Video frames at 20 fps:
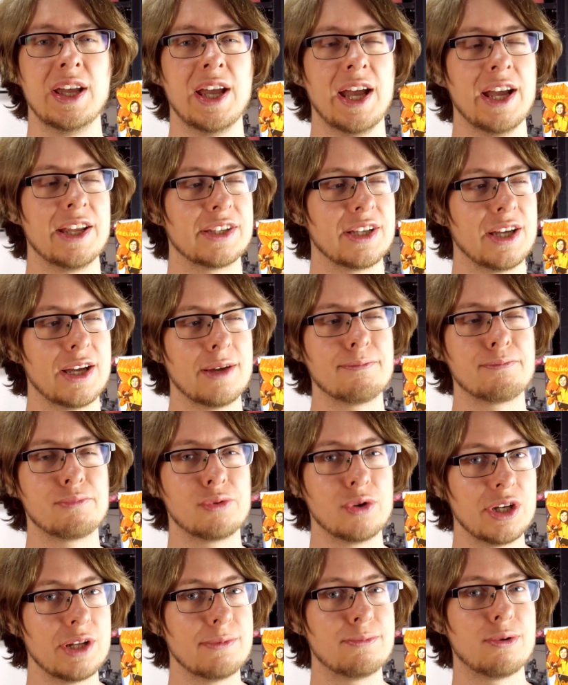and I'm
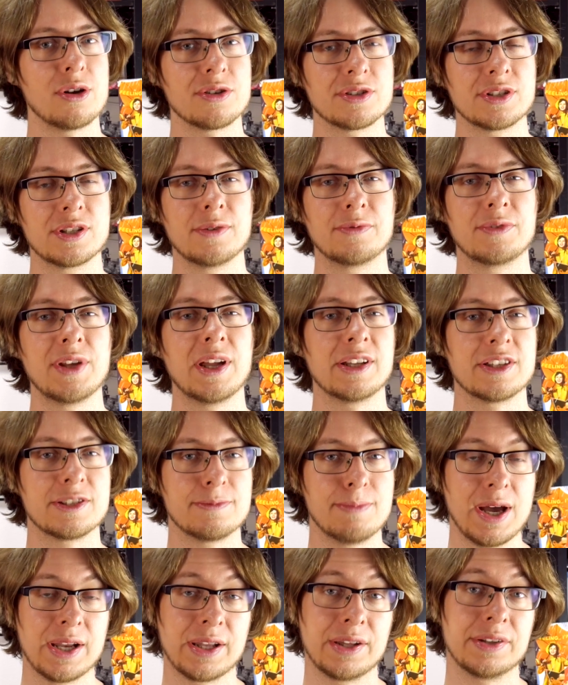pretty positive that it's
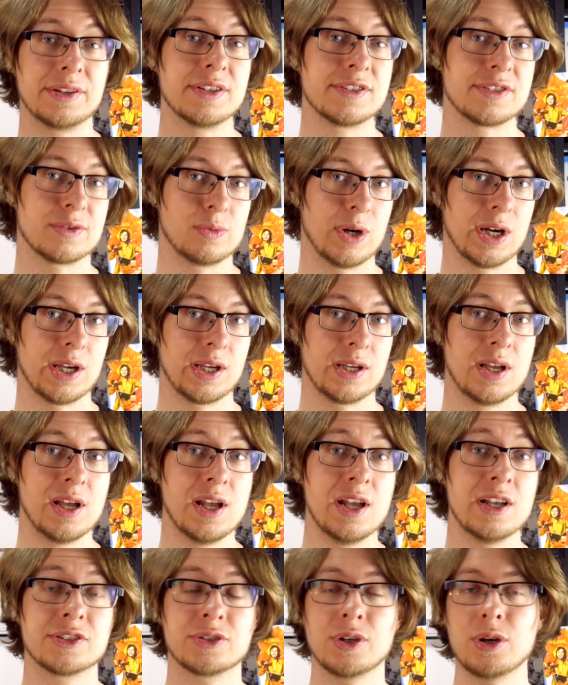better this way.
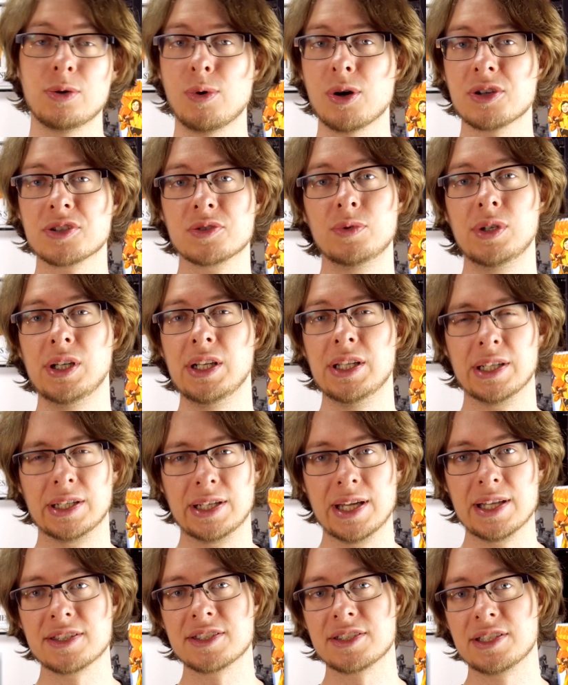So I wasn't really
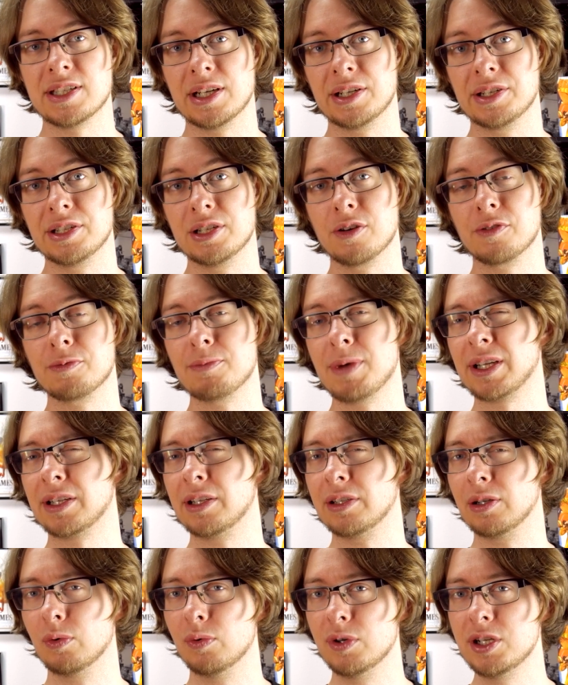against the idea of
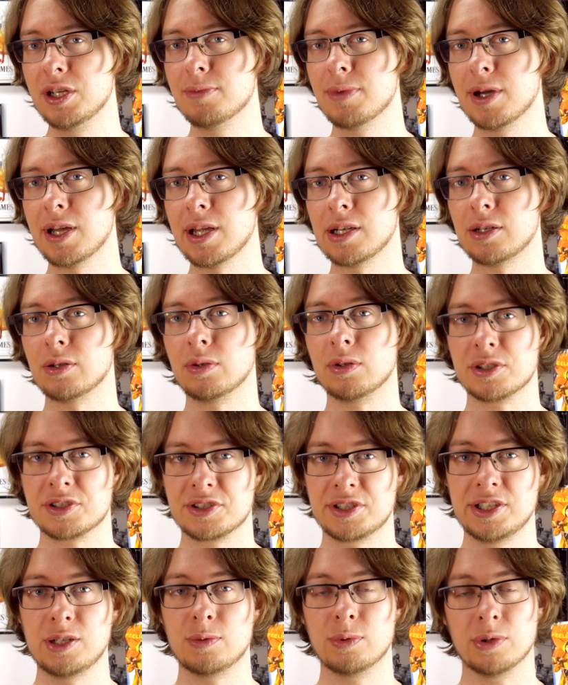making a remake or a
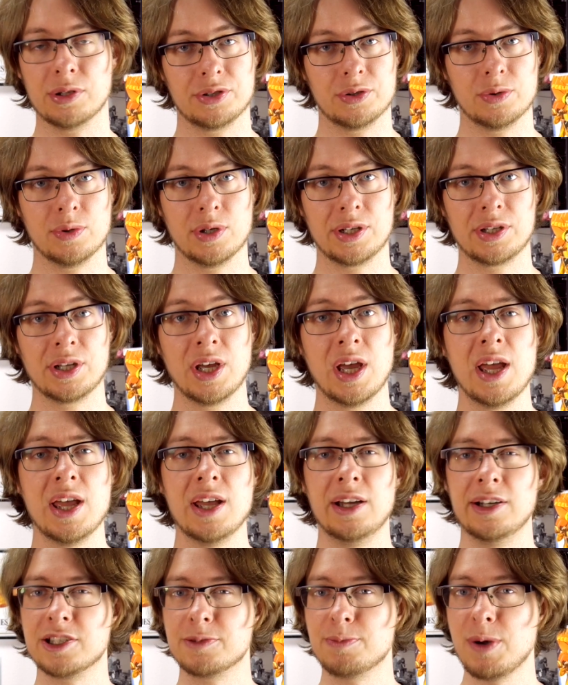sequel to it,
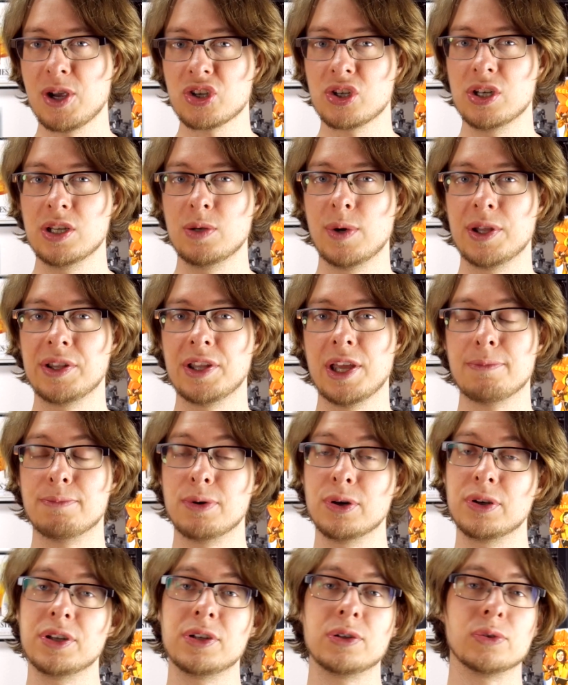especially when they
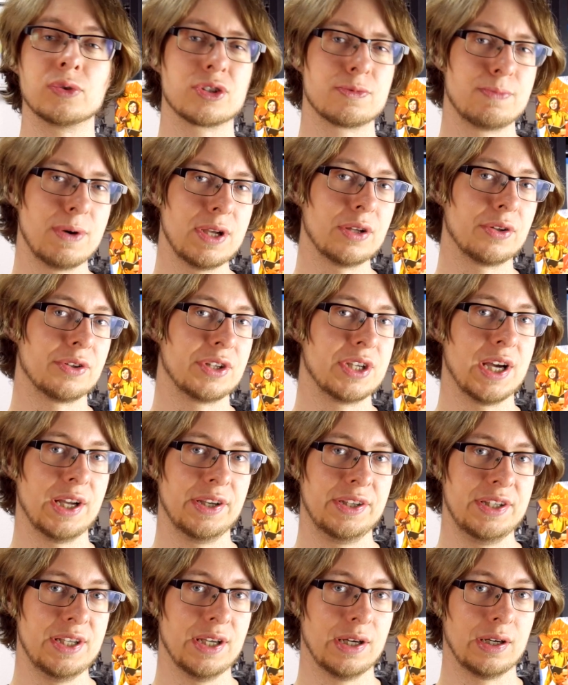put a new spin on the
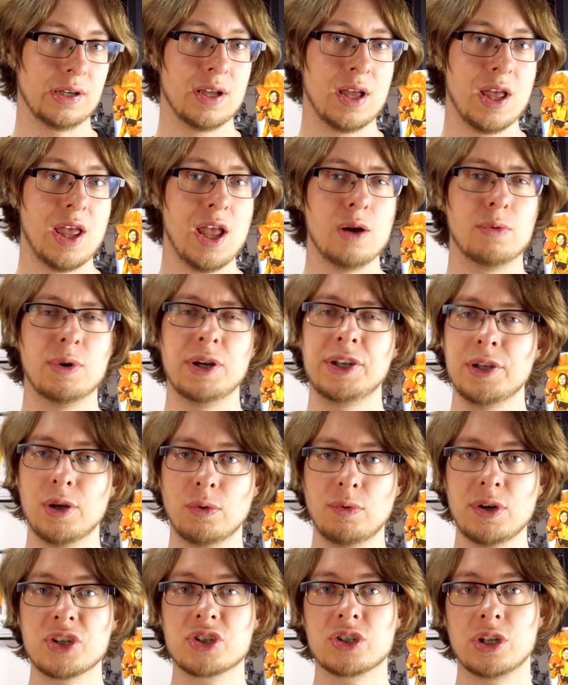idea. Where the
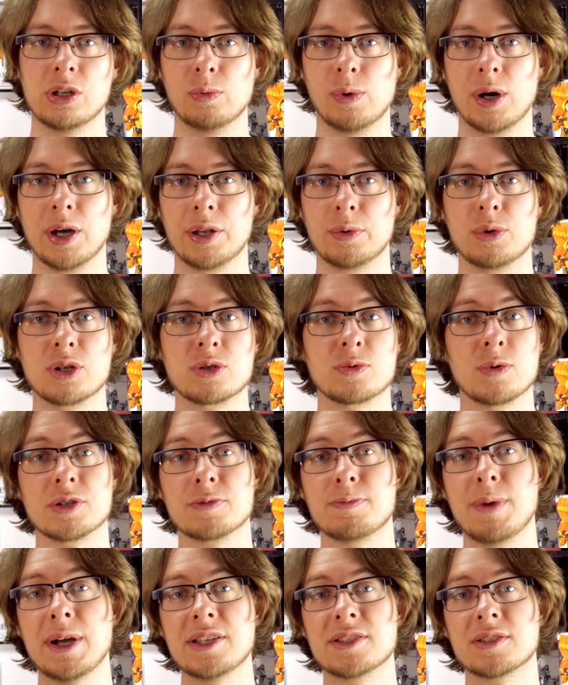original one, which was
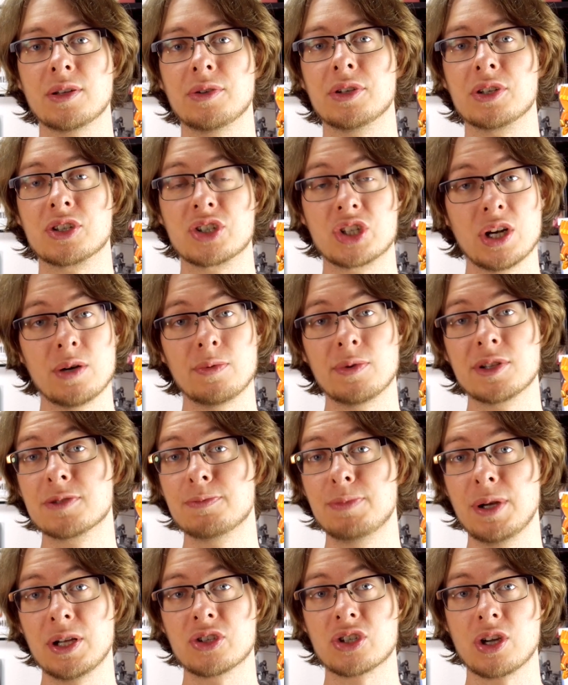based on the children's
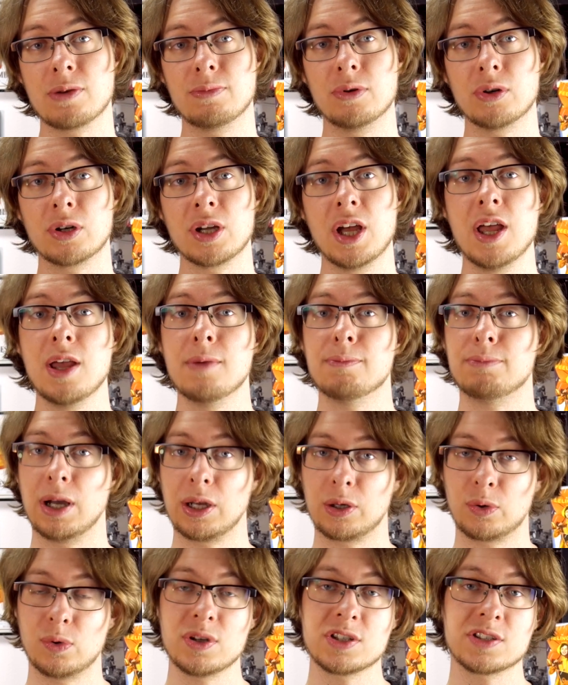picture book by
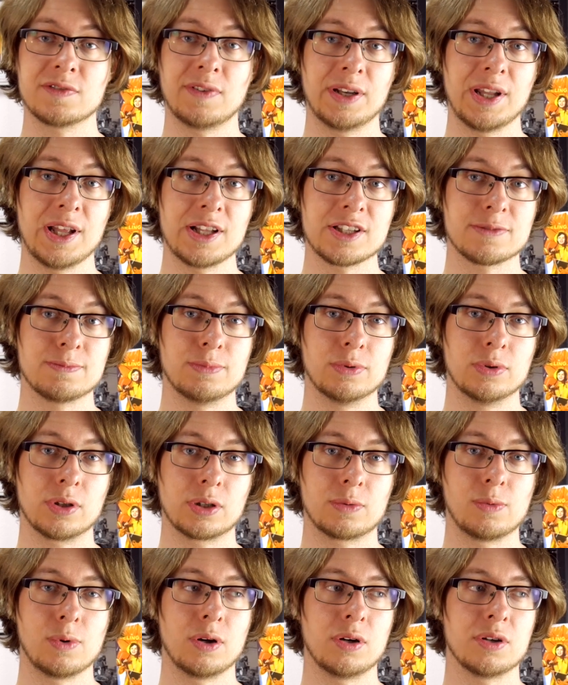Chris Van Allsburg,
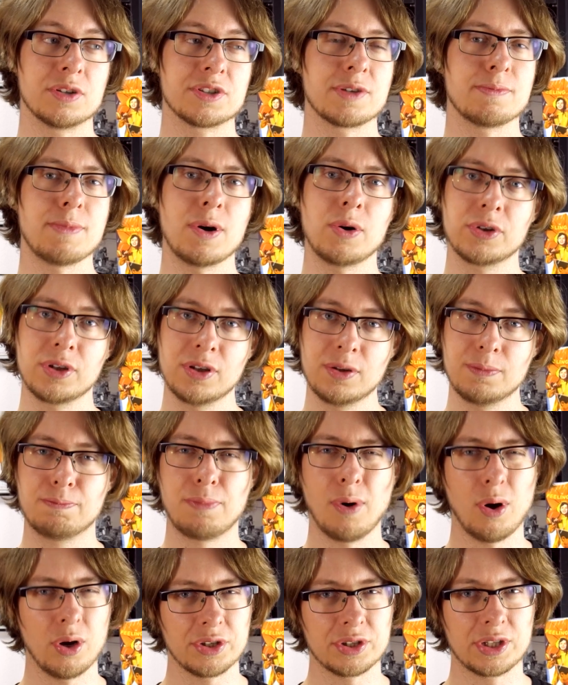was about a
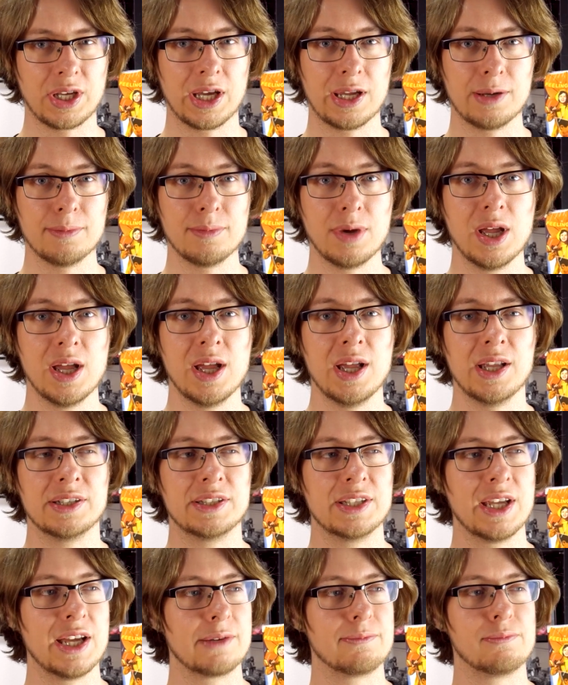board game
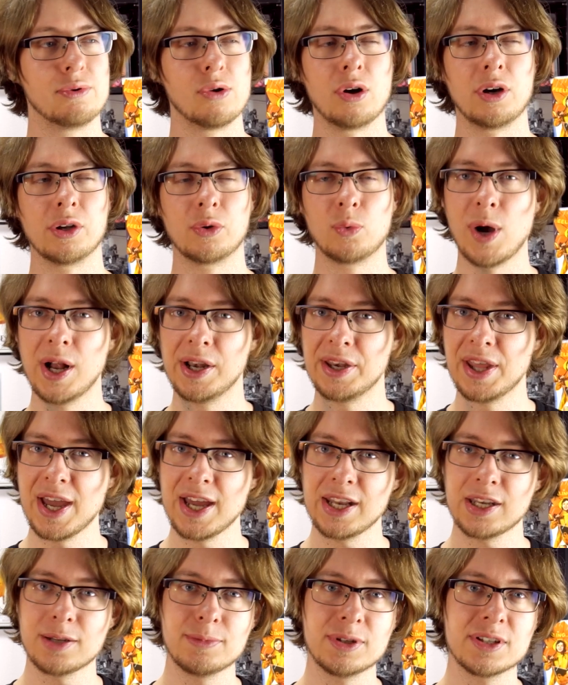that brought wild
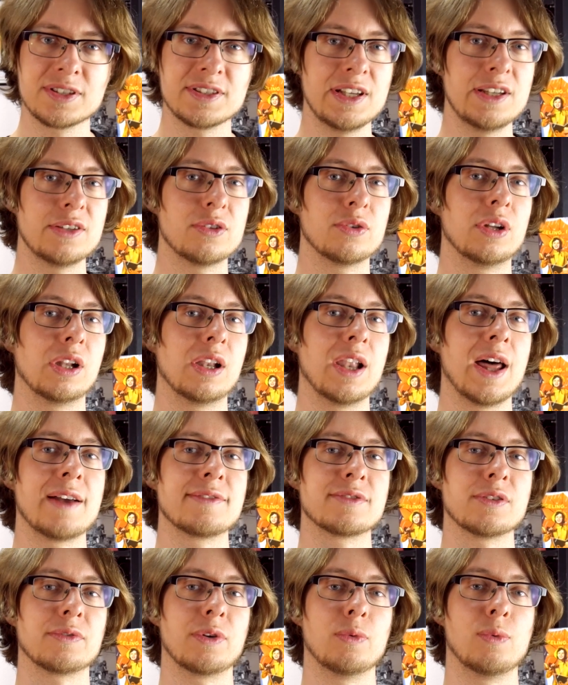animals into the
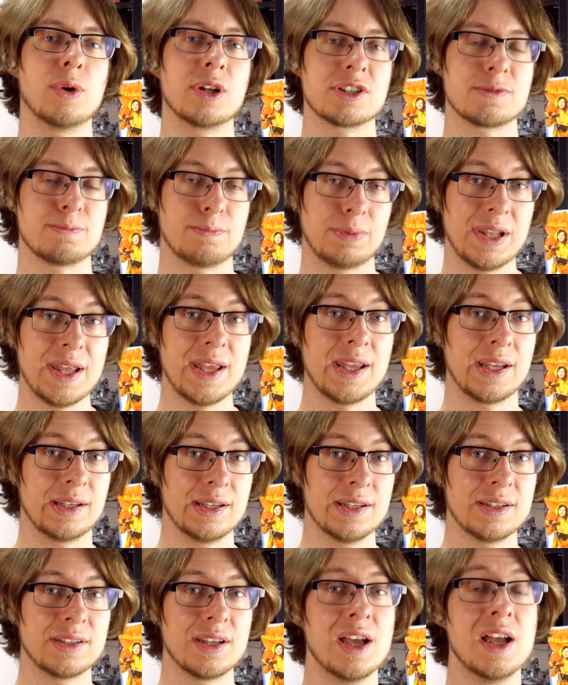lives of the ones playing
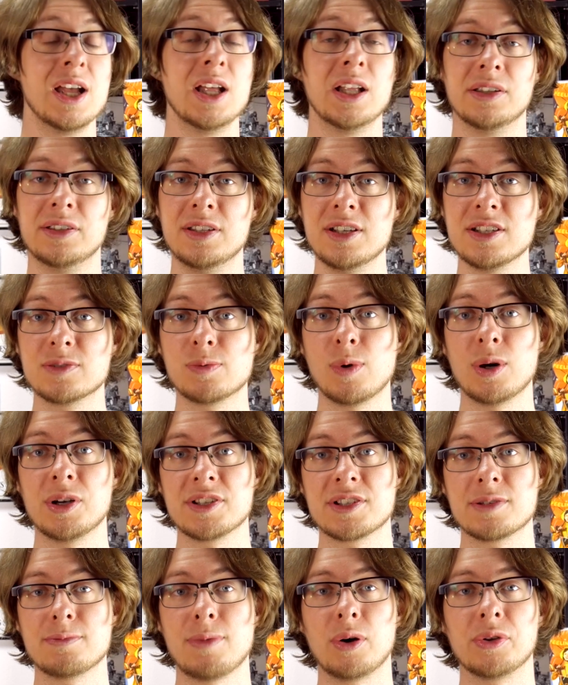it, this one
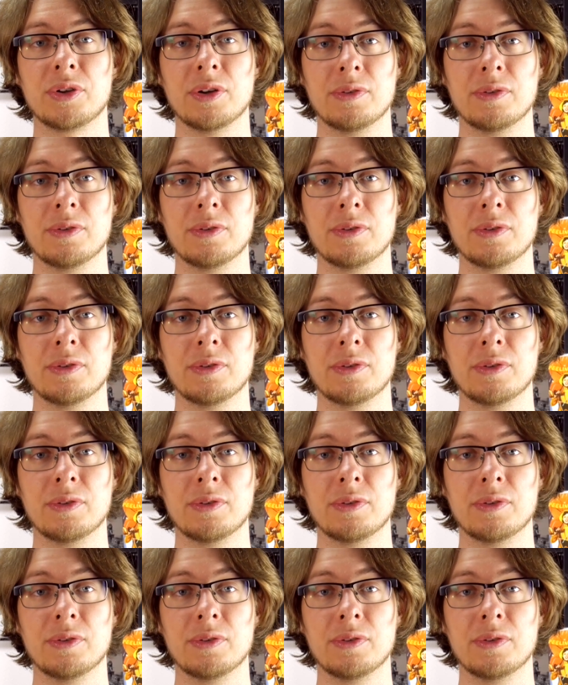is about a